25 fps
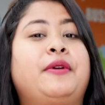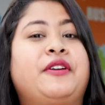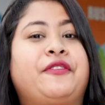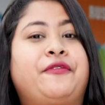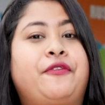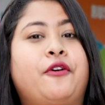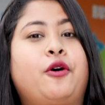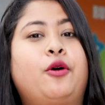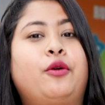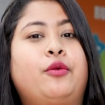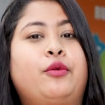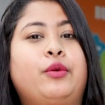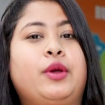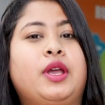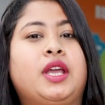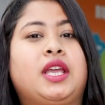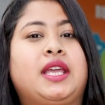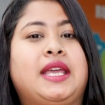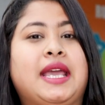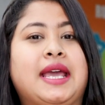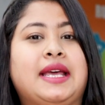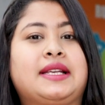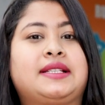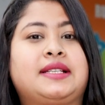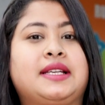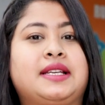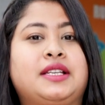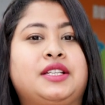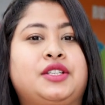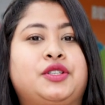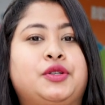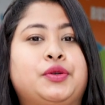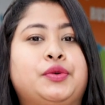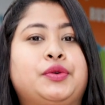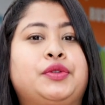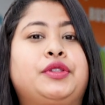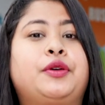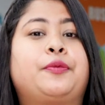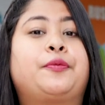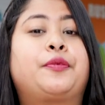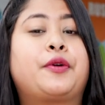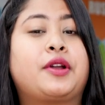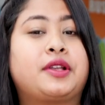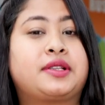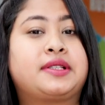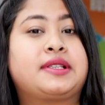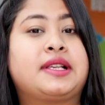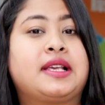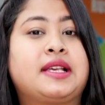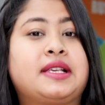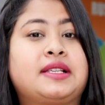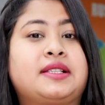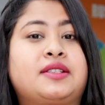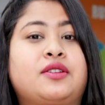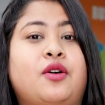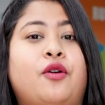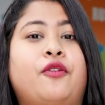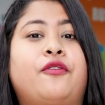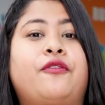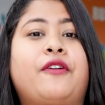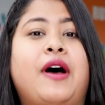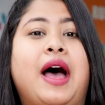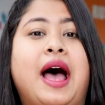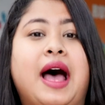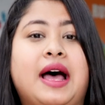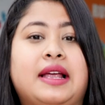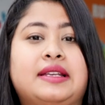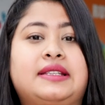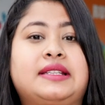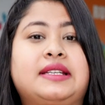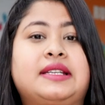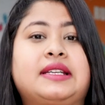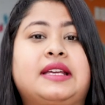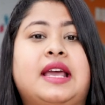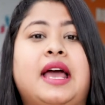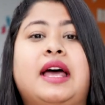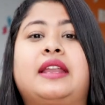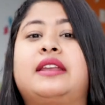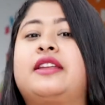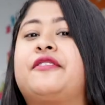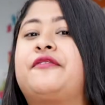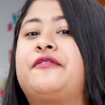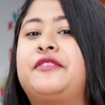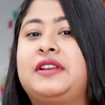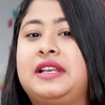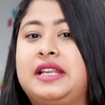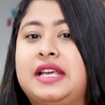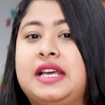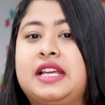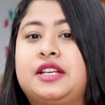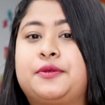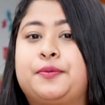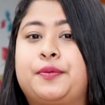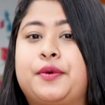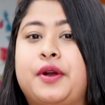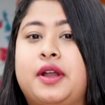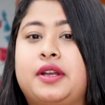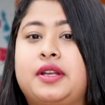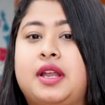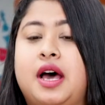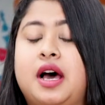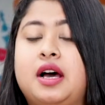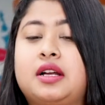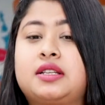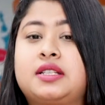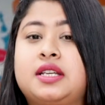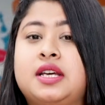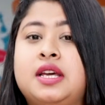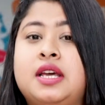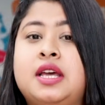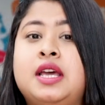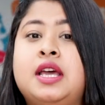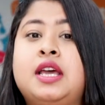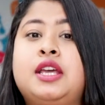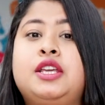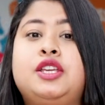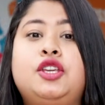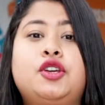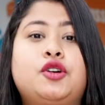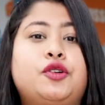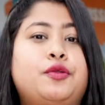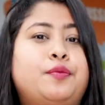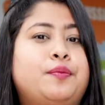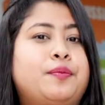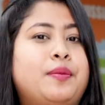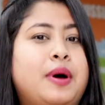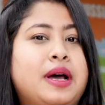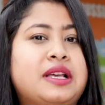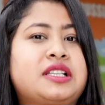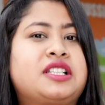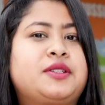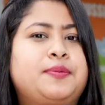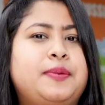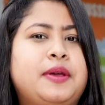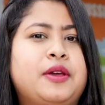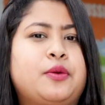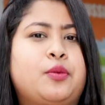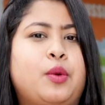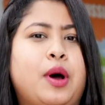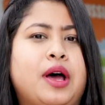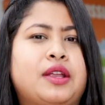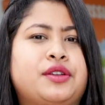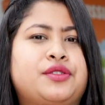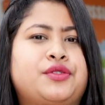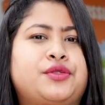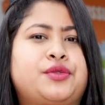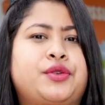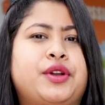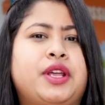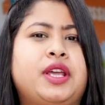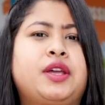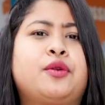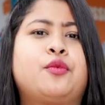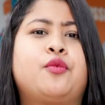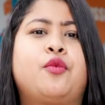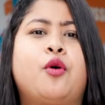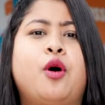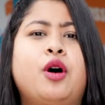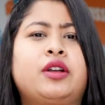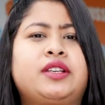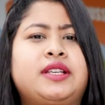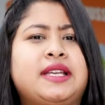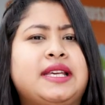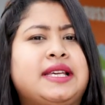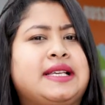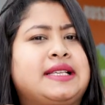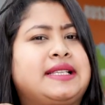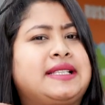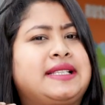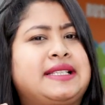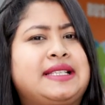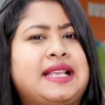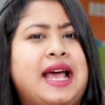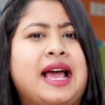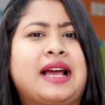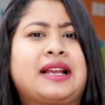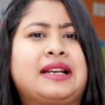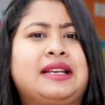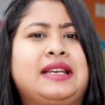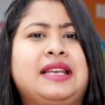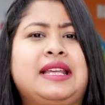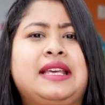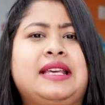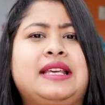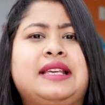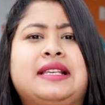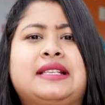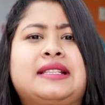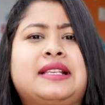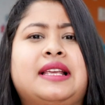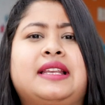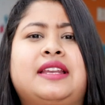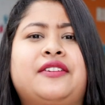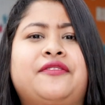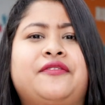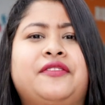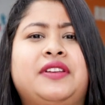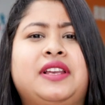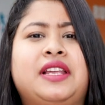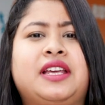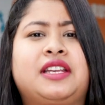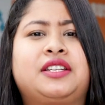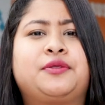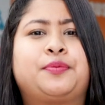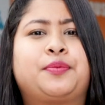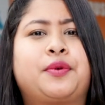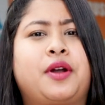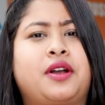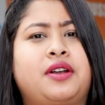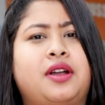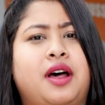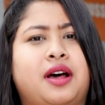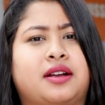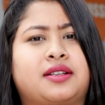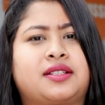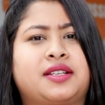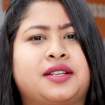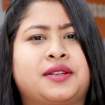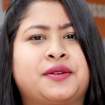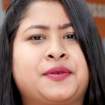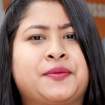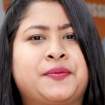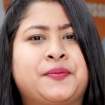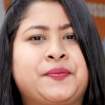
Before we get into the process of adding an affiliate product, you must be wondering what exactly is an affiliate product.